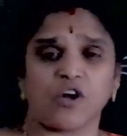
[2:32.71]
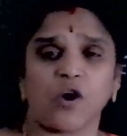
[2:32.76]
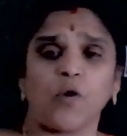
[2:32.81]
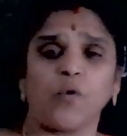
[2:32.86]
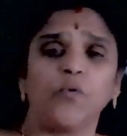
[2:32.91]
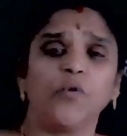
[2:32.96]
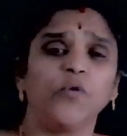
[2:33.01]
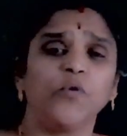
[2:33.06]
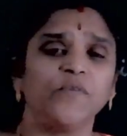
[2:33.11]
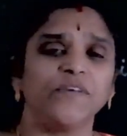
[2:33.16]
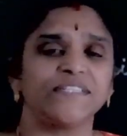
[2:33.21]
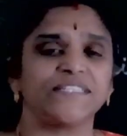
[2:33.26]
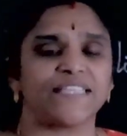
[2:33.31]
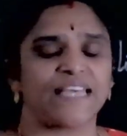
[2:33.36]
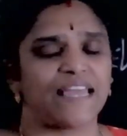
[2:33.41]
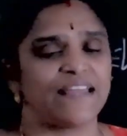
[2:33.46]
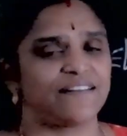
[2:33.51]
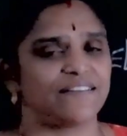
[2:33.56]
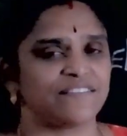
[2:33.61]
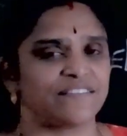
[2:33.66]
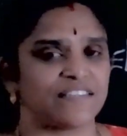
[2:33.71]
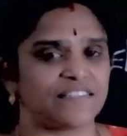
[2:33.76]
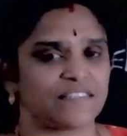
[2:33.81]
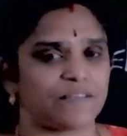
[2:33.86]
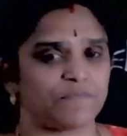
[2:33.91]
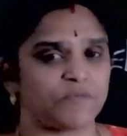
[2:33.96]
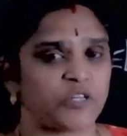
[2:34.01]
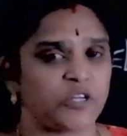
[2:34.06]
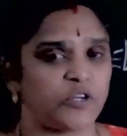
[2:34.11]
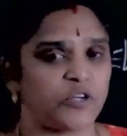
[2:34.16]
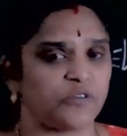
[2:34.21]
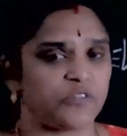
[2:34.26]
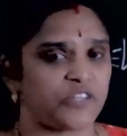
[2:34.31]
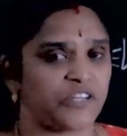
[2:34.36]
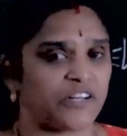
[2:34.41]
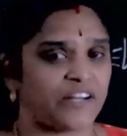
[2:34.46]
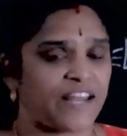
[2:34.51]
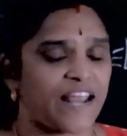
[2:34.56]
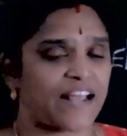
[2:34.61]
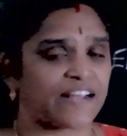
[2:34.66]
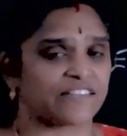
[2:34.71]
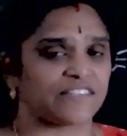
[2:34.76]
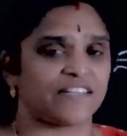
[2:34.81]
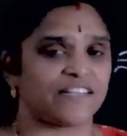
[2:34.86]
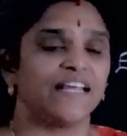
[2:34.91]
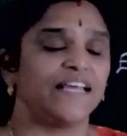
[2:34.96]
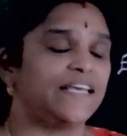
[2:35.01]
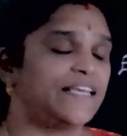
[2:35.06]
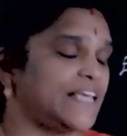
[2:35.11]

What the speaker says: How do we say it is a substitution reaction?